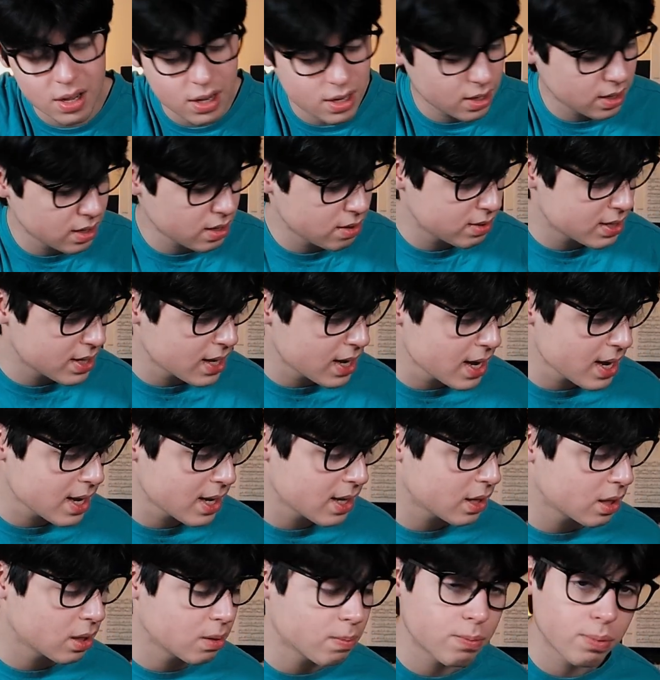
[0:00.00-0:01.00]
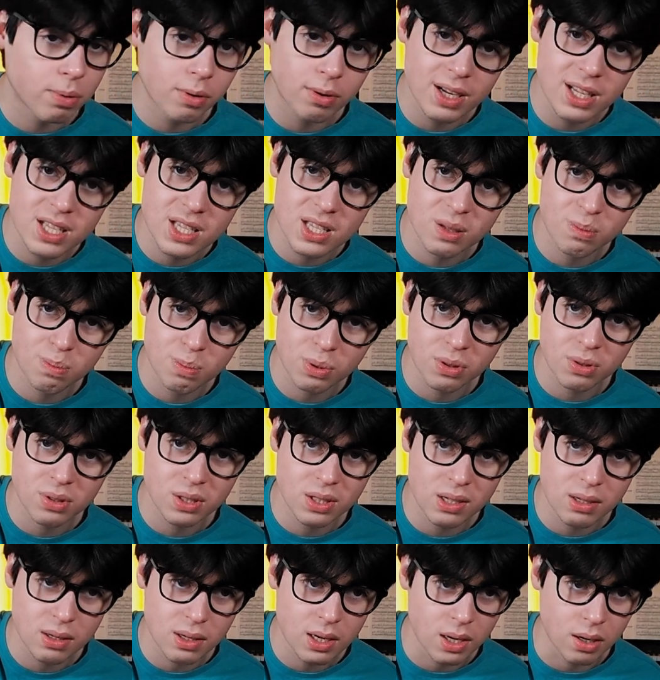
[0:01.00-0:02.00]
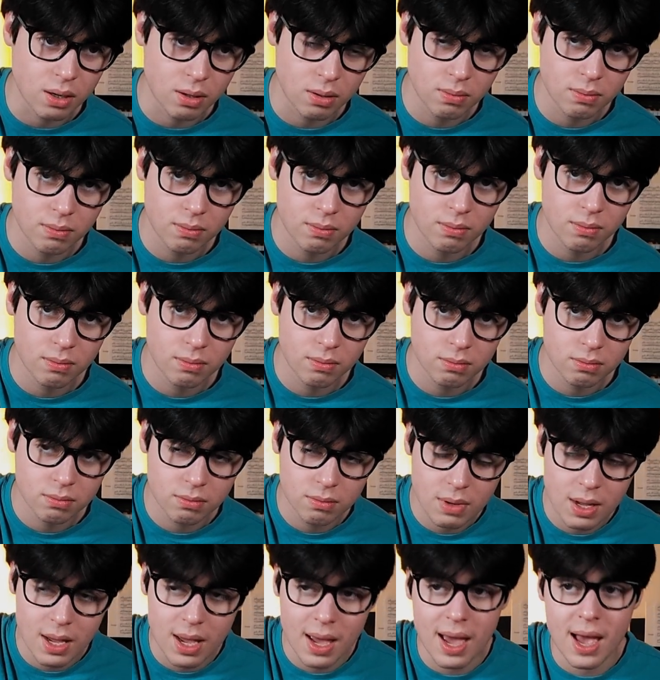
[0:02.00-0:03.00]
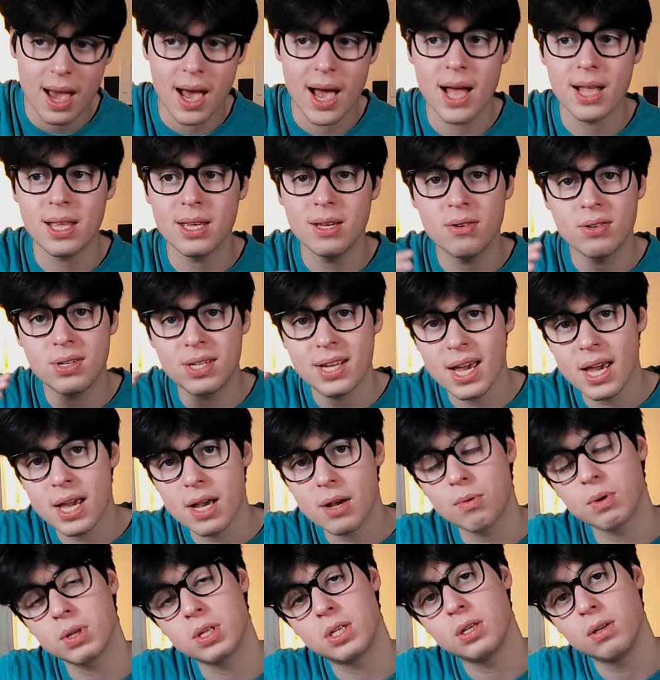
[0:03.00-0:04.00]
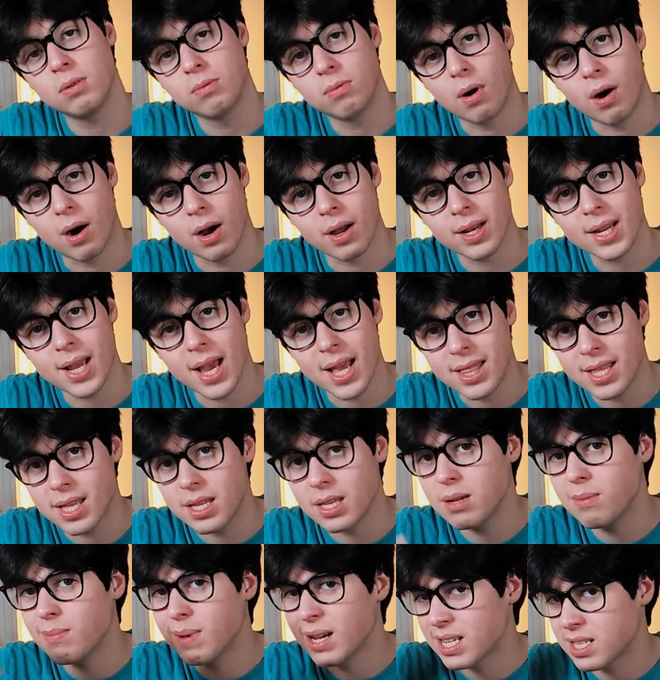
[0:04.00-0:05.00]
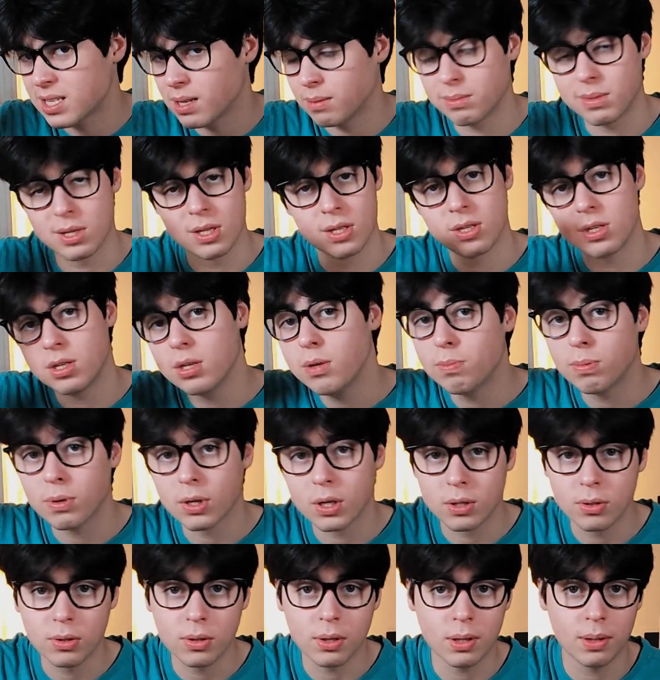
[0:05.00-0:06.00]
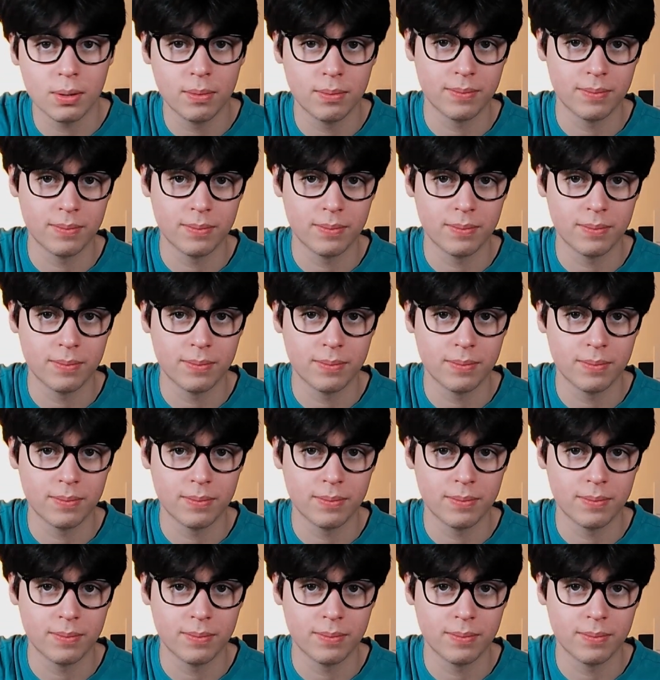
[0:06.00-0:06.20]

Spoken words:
You take the principles you know, and you take what you want, and then you make something super cool.